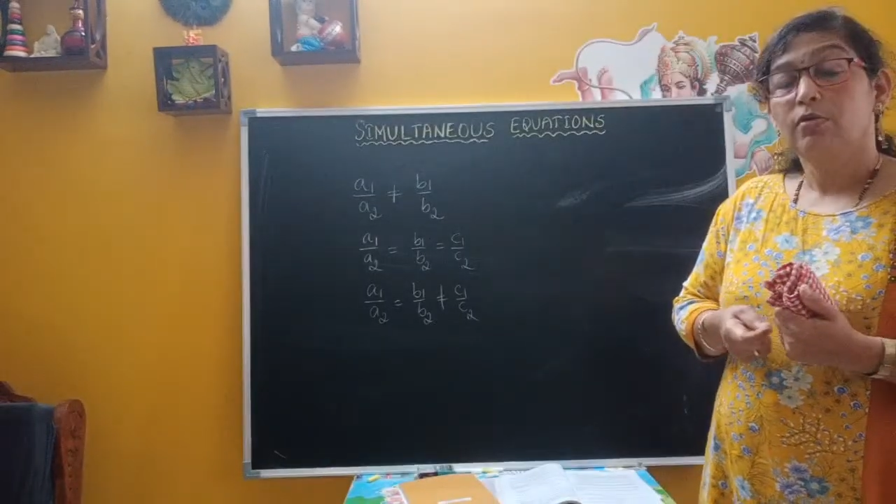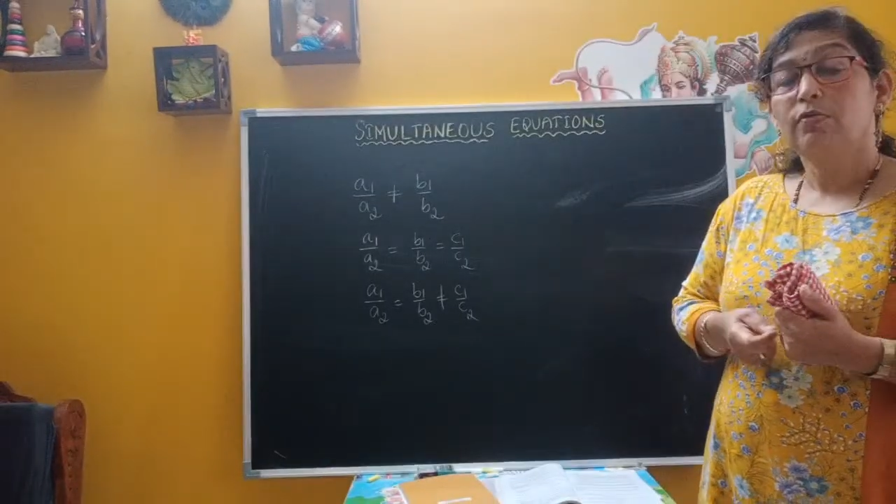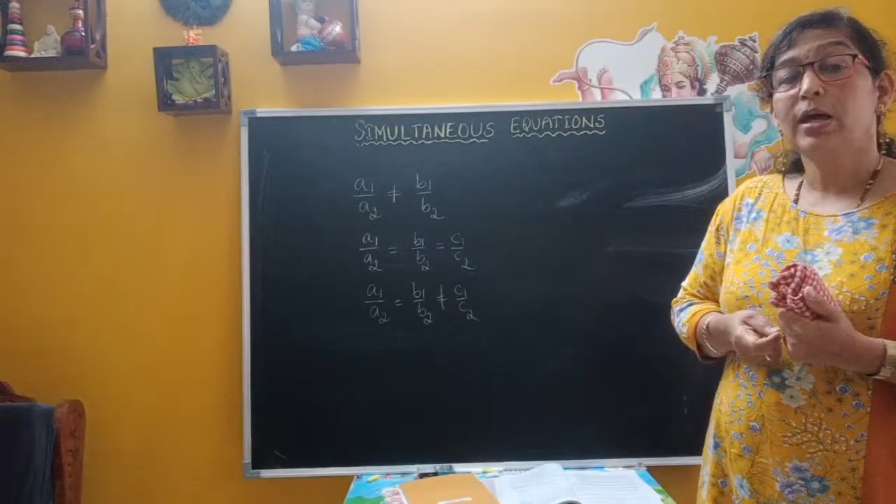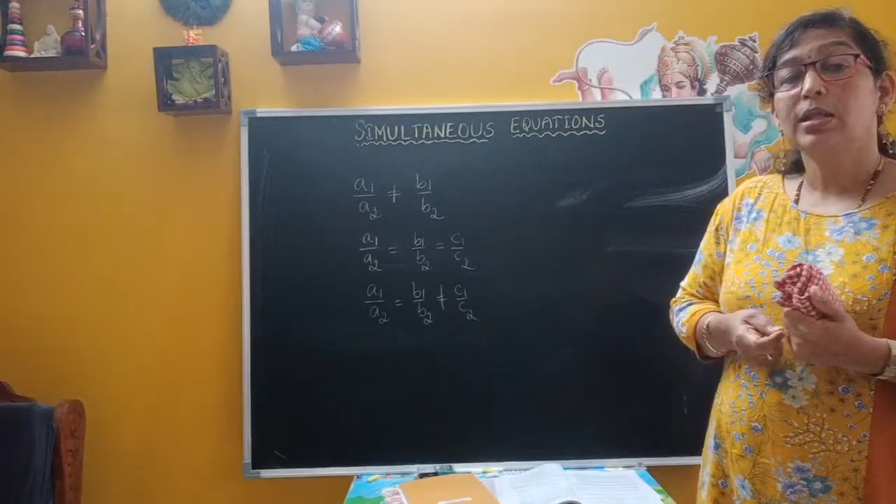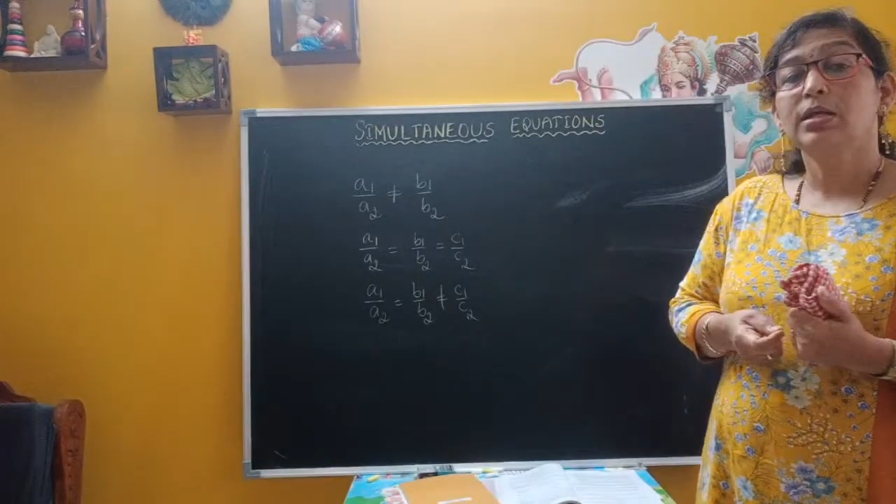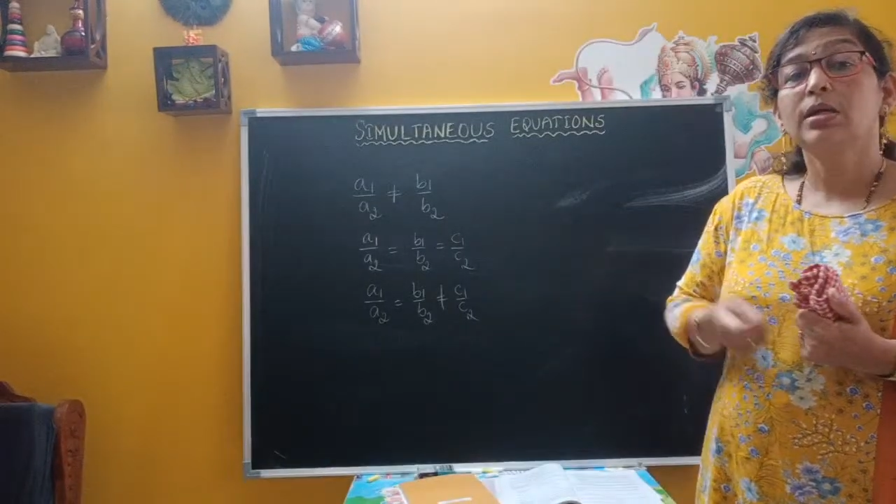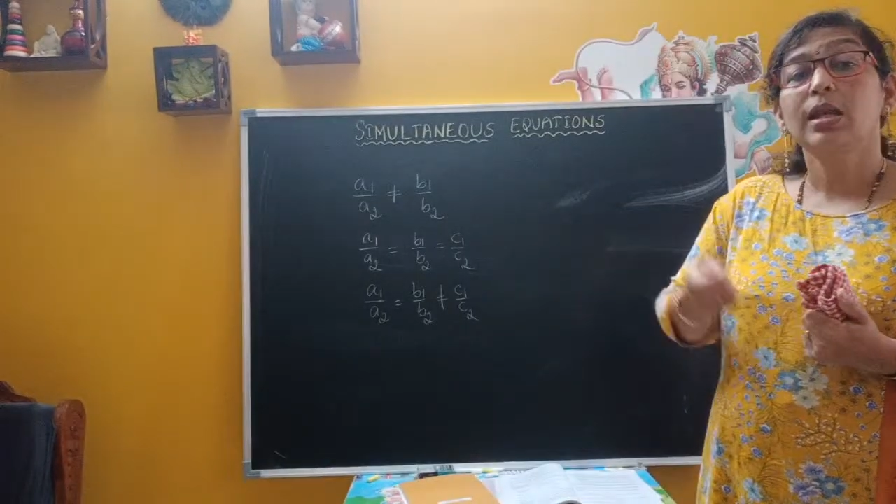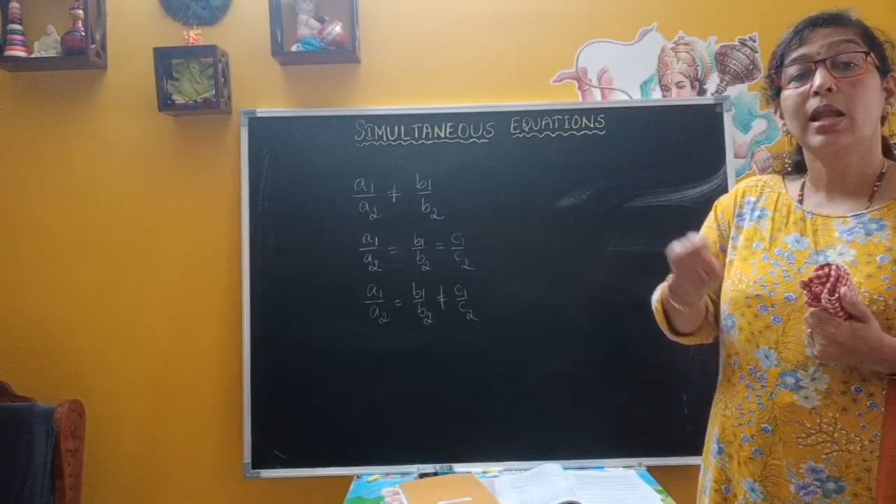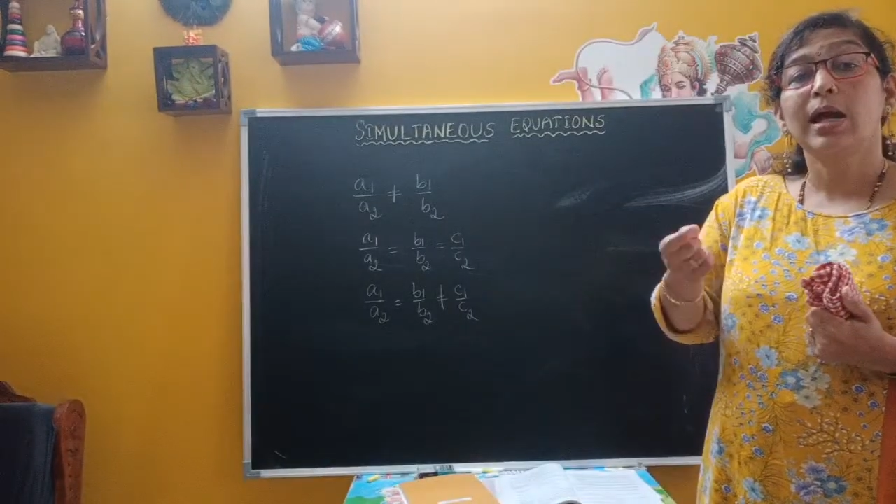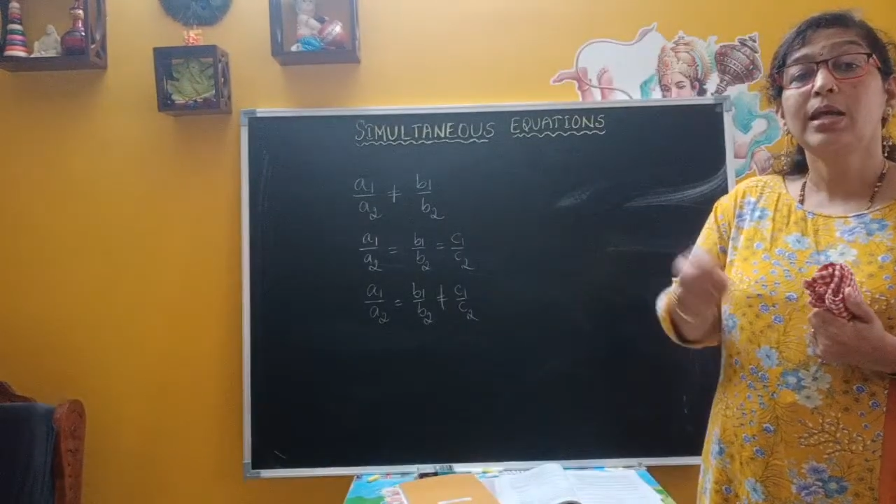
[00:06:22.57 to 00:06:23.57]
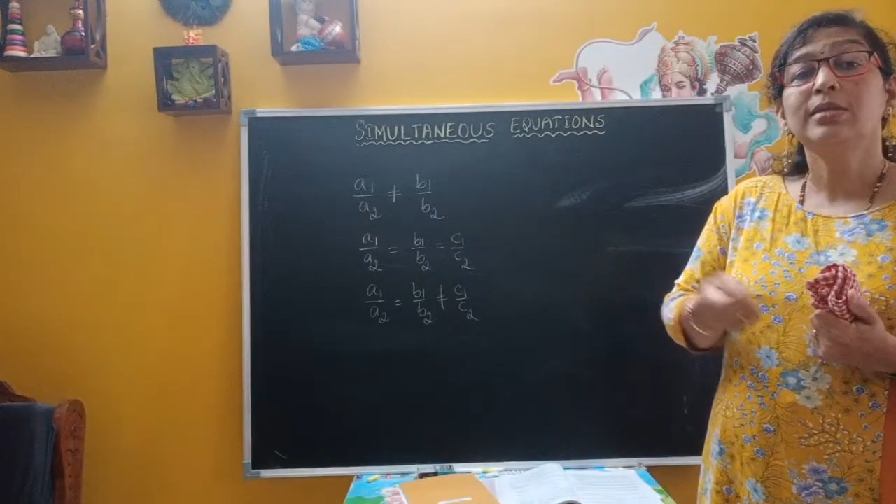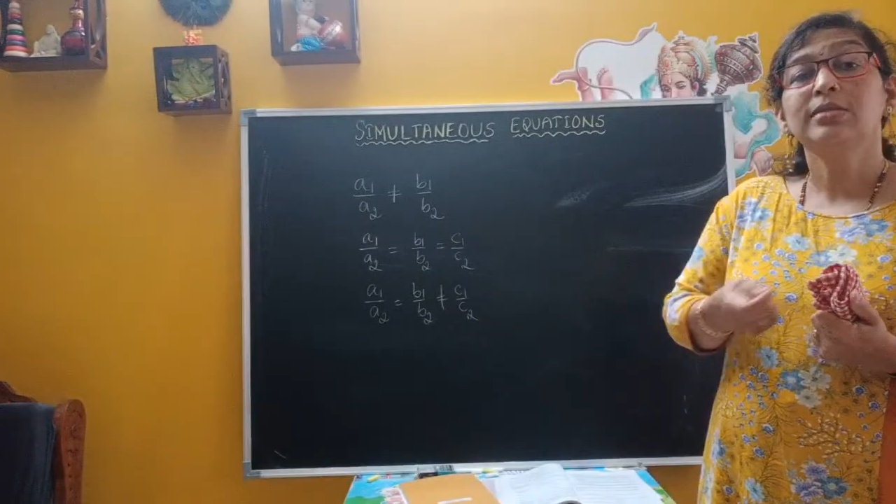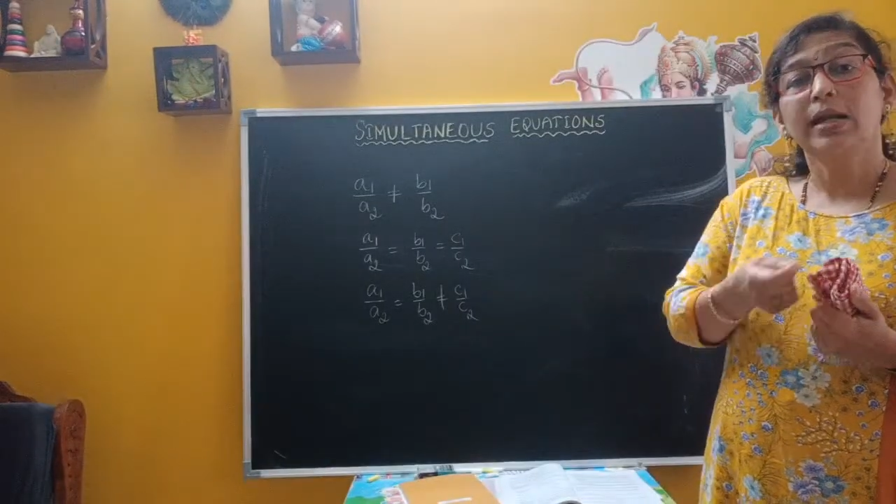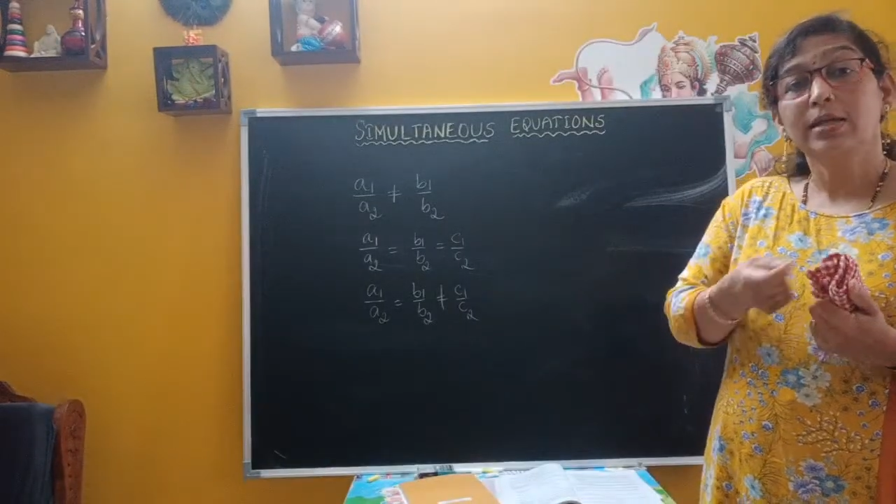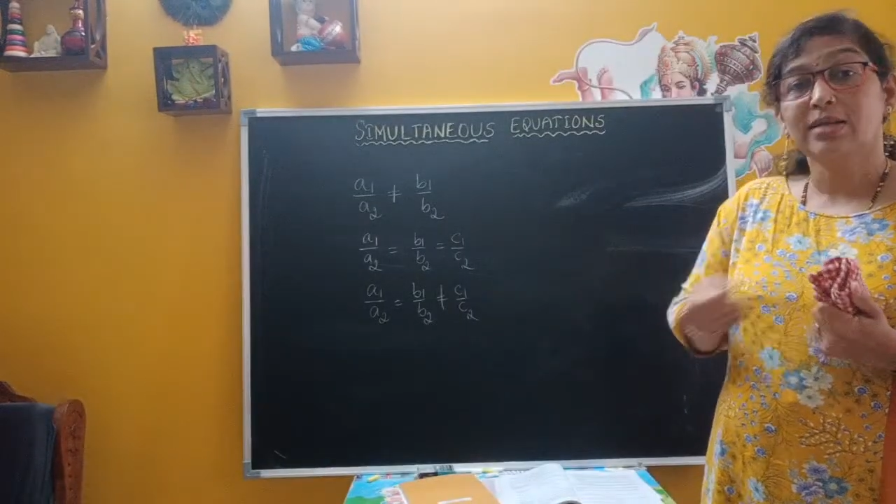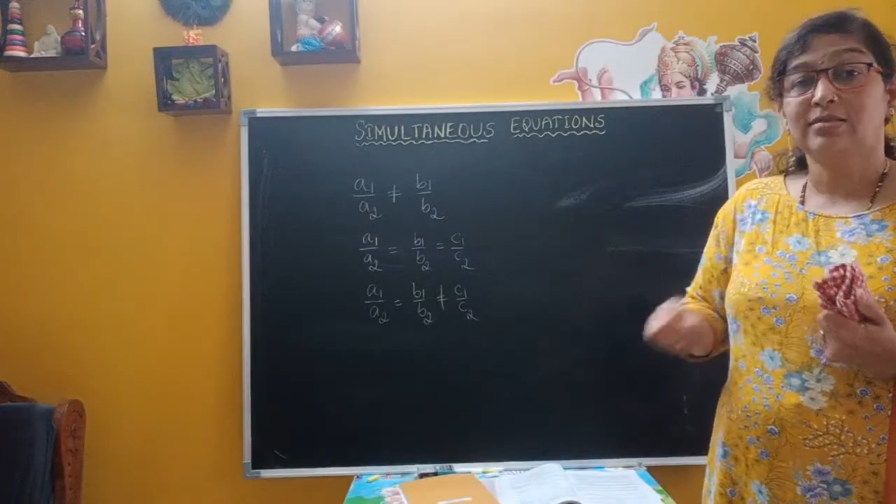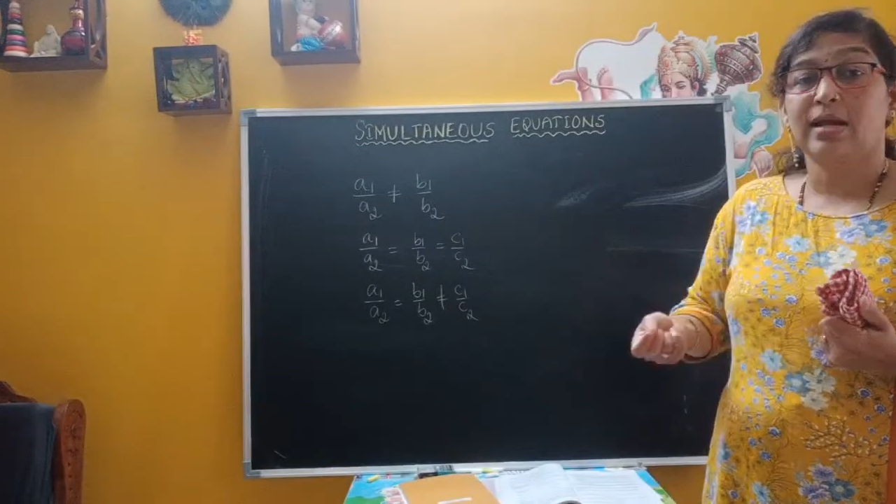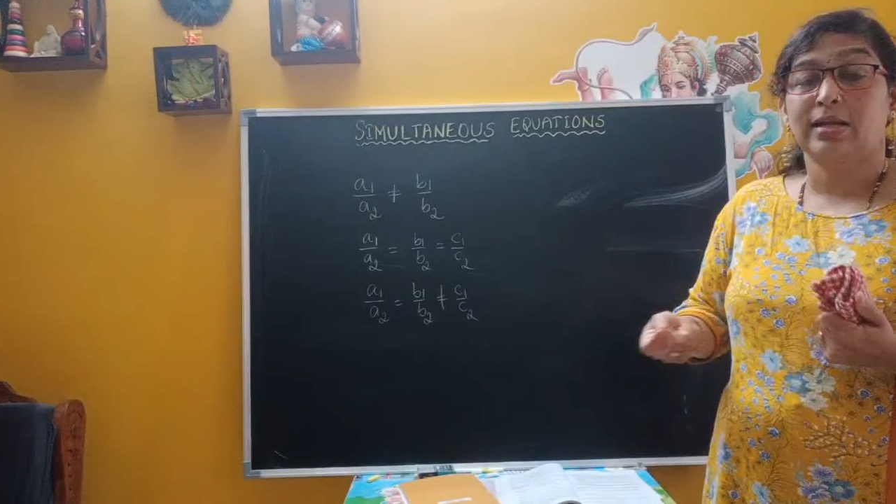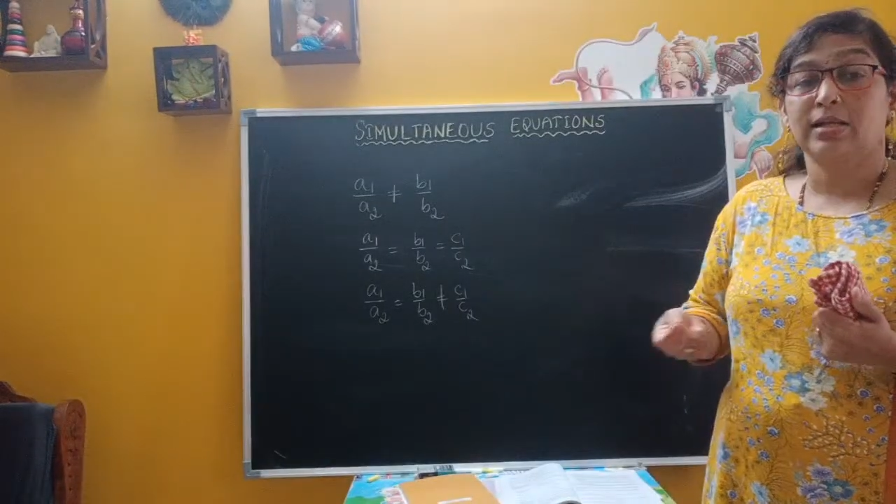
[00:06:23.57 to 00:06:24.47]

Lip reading: where the lines intersect,